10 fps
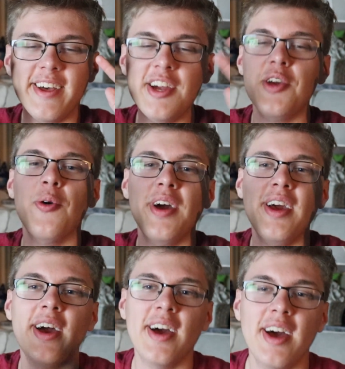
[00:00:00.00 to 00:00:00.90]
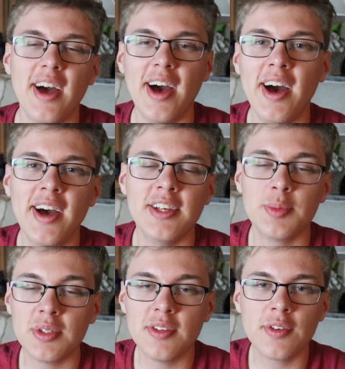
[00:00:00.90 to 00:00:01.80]
Anyway, I
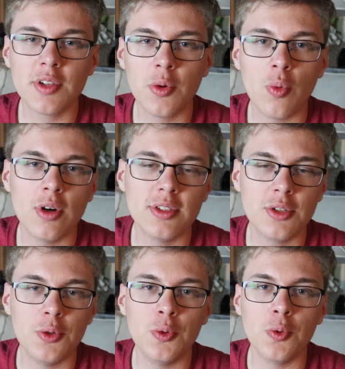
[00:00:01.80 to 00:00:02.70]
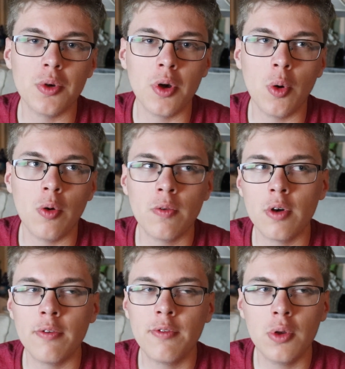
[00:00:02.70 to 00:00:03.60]
specifically want to go
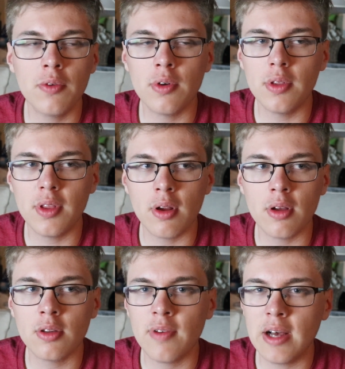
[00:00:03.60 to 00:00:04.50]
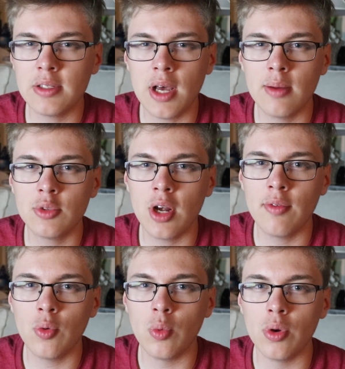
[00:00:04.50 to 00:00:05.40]
over a few different theories of how time
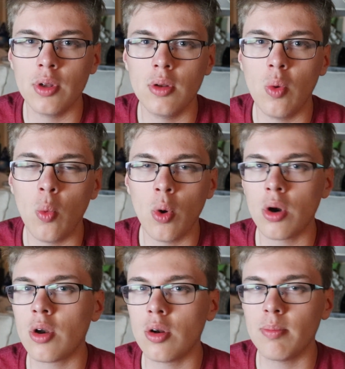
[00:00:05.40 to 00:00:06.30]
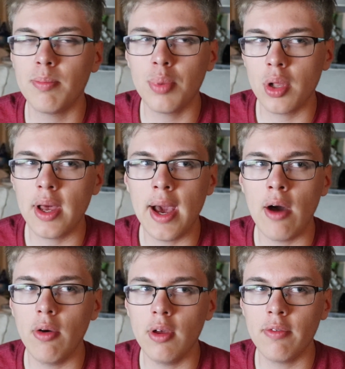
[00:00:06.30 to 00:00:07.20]
travel would work or play
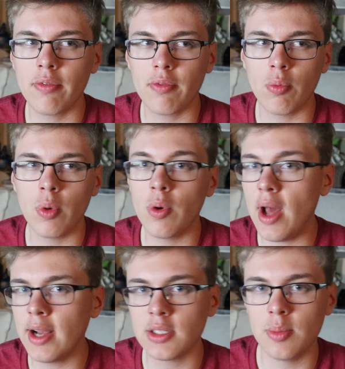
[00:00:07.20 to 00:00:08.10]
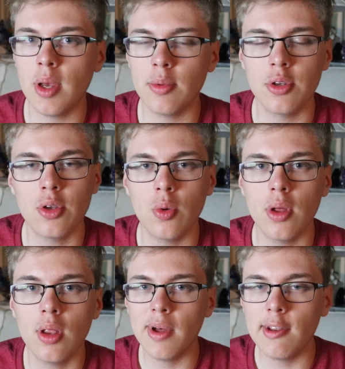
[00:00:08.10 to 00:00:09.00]
out if we were to actually be able to do
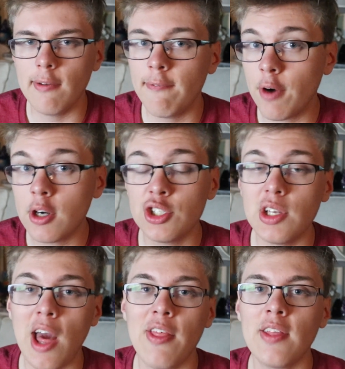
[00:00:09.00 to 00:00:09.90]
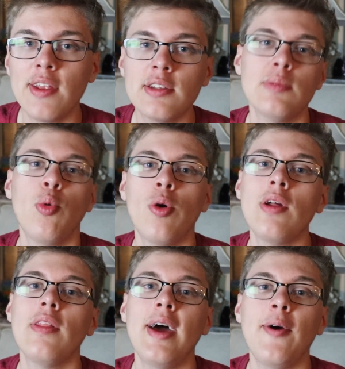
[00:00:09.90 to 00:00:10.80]
it. But first, I think that it's
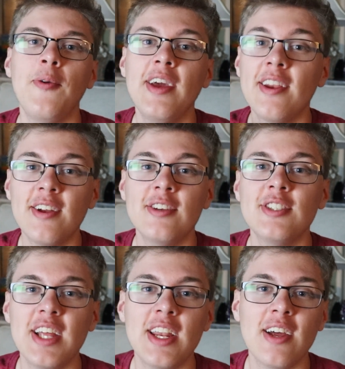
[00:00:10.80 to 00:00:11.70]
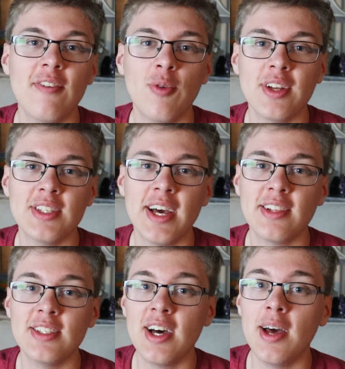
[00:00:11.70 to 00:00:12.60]
important that we get an understanding of what
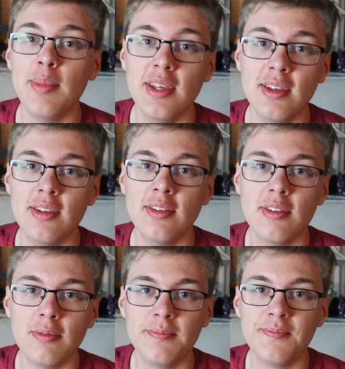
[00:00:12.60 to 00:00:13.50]
exactly time is.